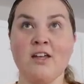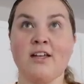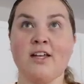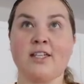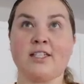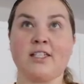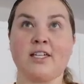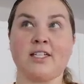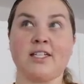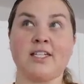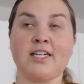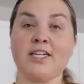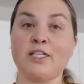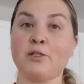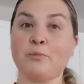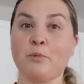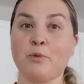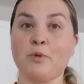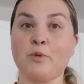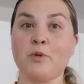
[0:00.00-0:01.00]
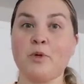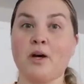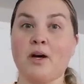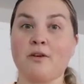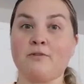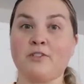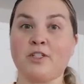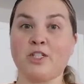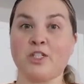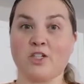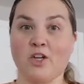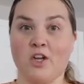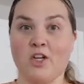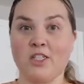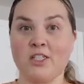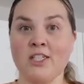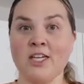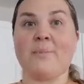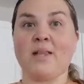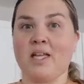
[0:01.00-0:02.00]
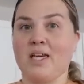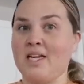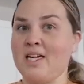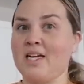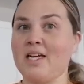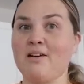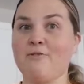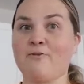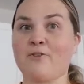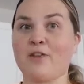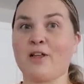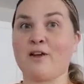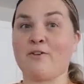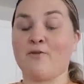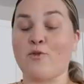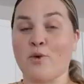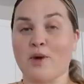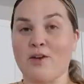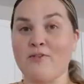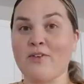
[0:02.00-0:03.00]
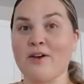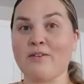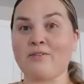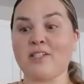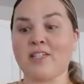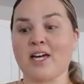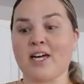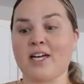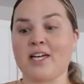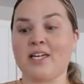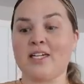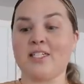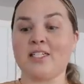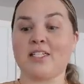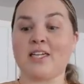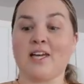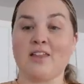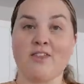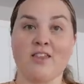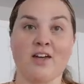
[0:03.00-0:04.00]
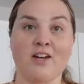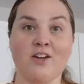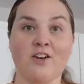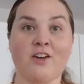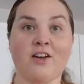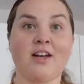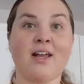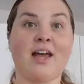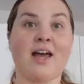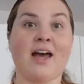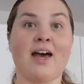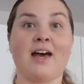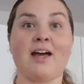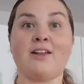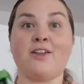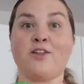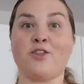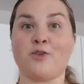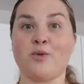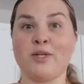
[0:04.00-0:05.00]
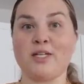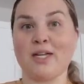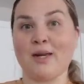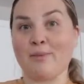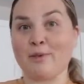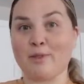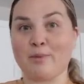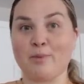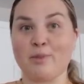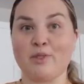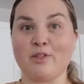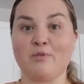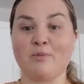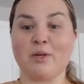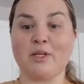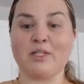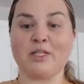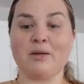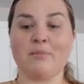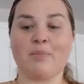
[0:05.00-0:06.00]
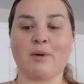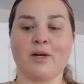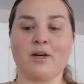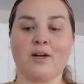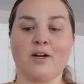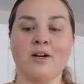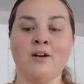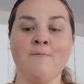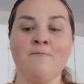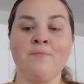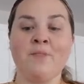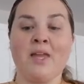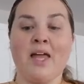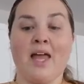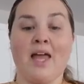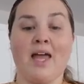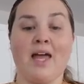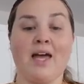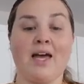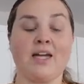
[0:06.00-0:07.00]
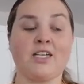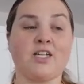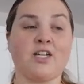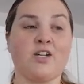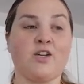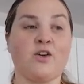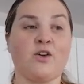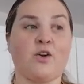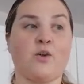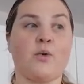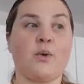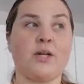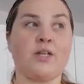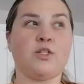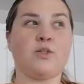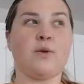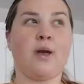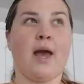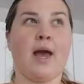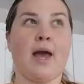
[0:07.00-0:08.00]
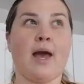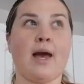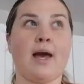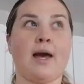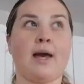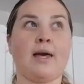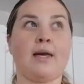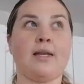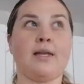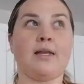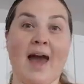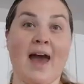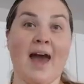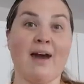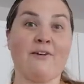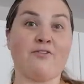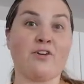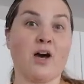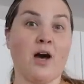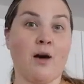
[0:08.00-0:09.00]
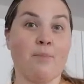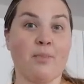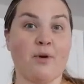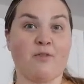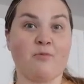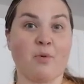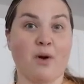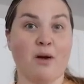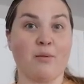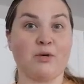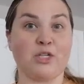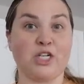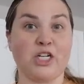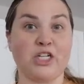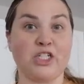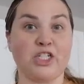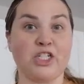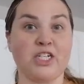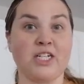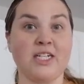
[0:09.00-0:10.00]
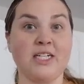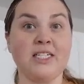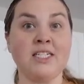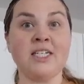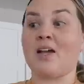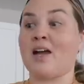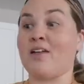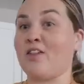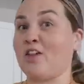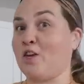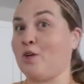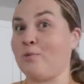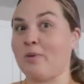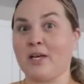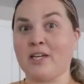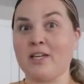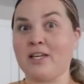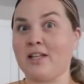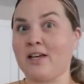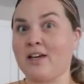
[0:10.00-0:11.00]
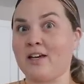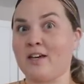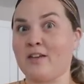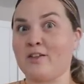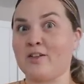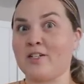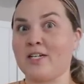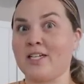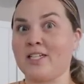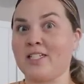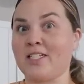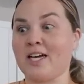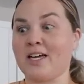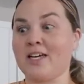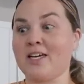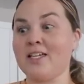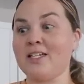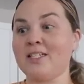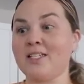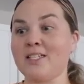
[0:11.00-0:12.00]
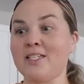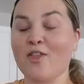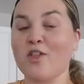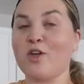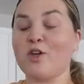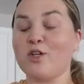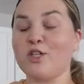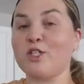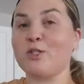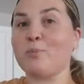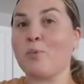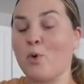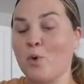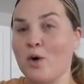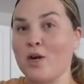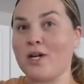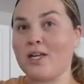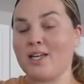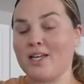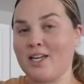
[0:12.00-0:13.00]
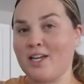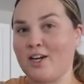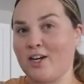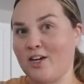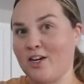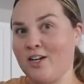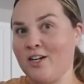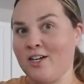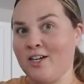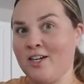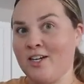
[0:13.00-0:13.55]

It's a teaspoon of salt. Blending it for like forty-five seconds, and then you're gonna add the three tablespoons of melted butter, and you're going to add half cup of Parmesan cheese, and then you blend it like another ten seconds, and then you just pour it in here.